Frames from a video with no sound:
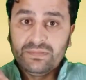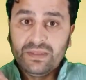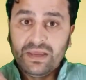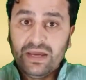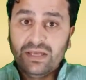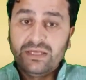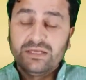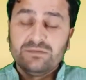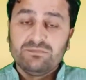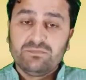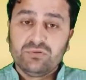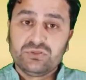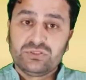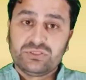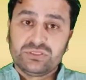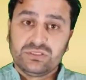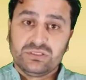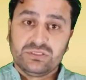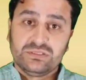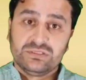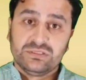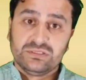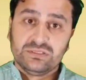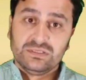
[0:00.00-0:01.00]
and
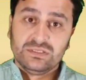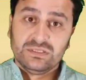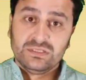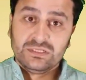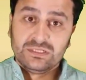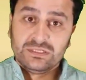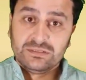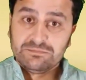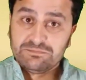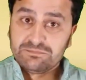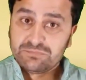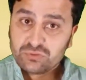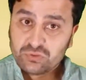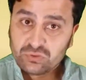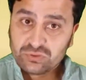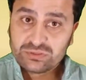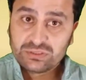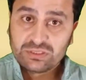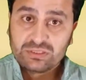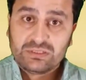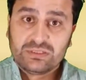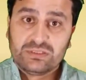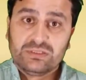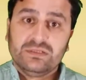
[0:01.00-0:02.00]
butchered
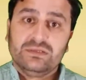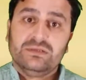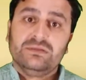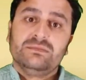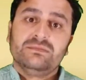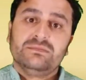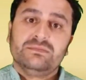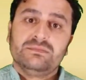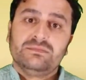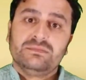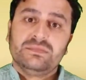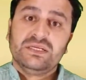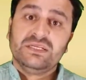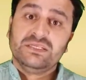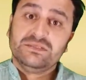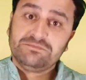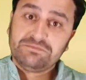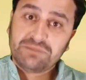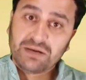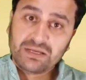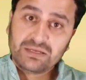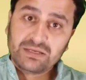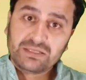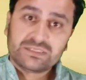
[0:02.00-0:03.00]
brutally in
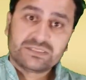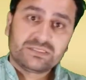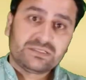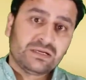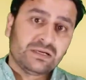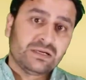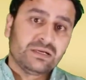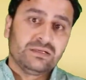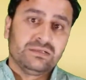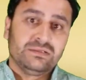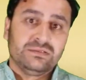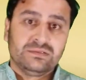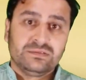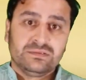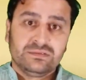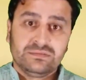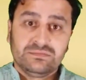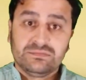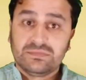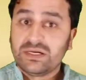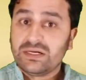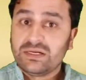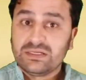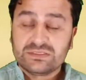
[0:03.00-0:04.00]
Palestine
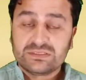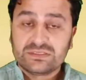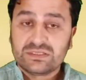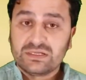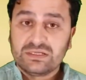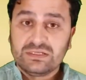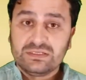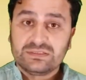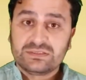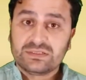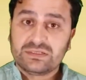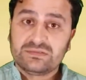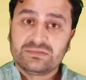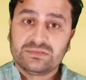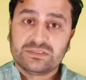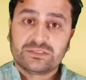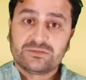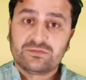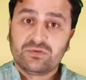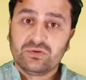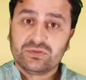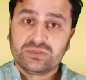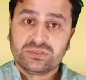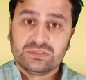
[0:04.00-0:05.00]
by Israeli terrorist
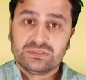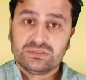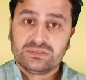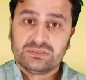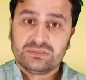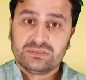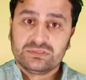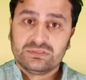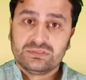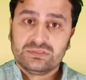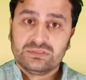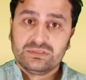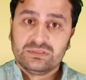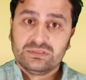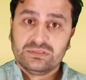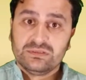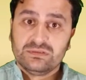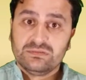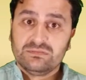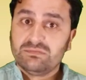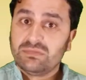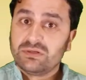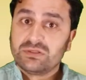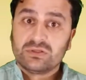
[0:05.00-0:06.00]
forces,
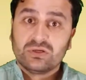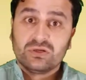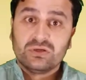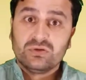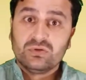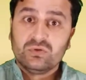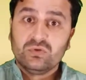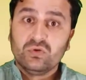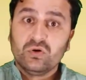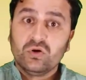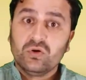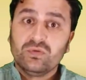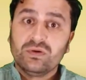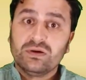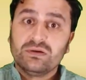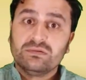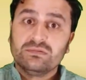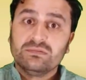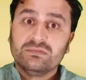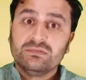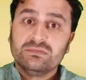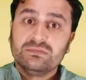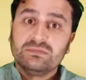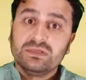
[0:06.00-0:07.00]
but no one
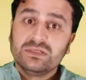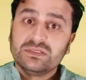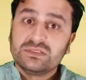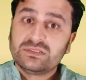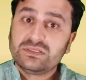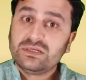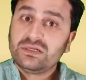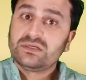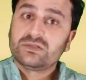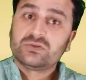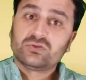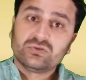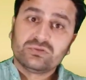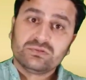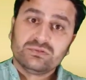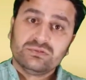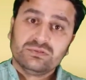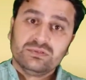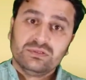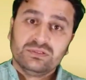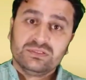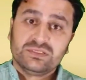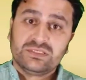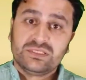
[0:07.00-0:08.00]
is there to
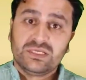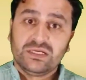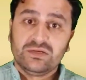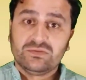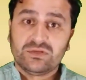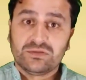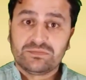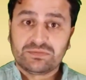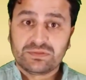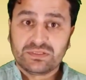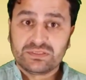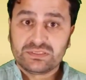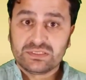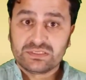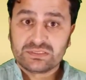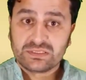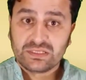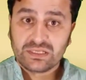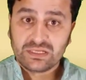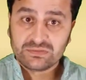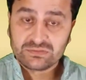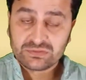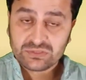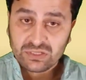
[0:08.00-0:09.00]
save the precious
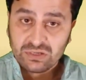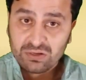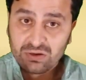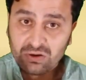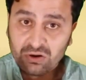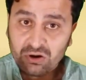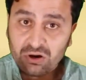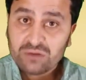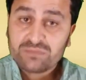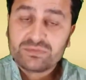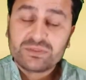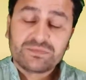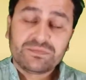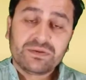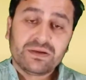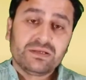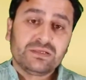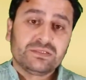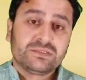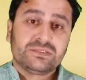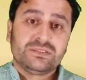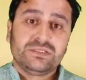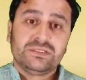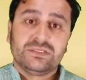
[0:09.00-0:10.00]
lives of the
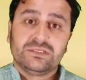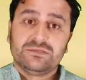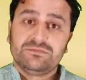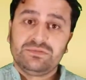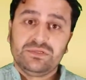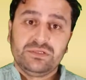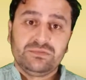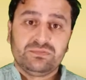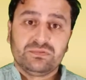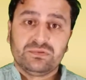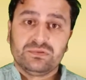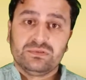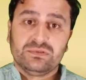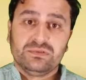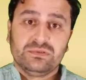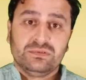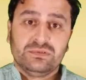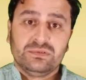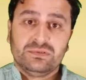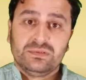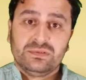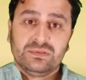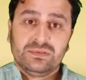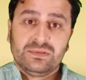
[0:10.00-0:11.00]
Palestinian people.
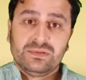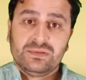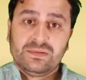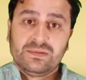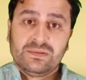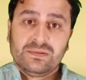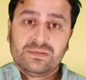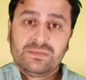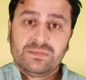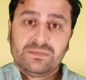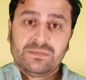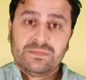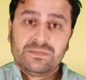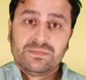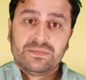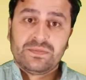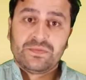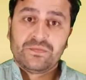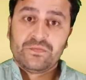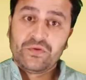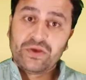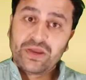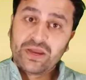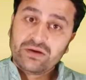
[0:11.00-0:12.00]

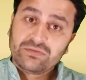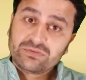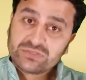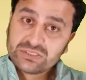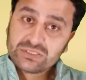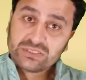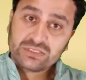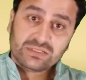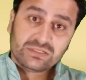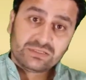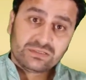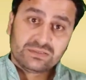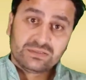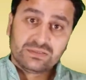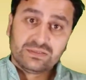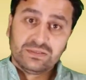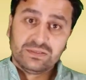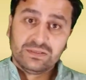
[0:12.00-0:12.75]
We have seen